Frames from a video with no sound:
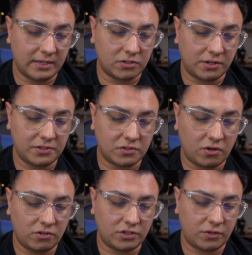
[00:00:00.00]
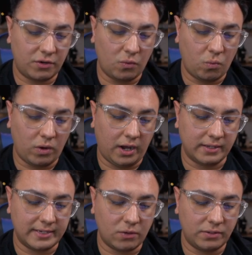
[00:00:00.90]
Exhaust this card,
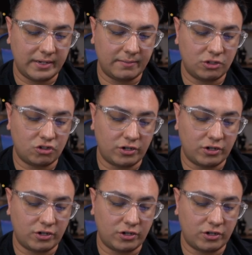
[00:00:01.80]
take 1 damage,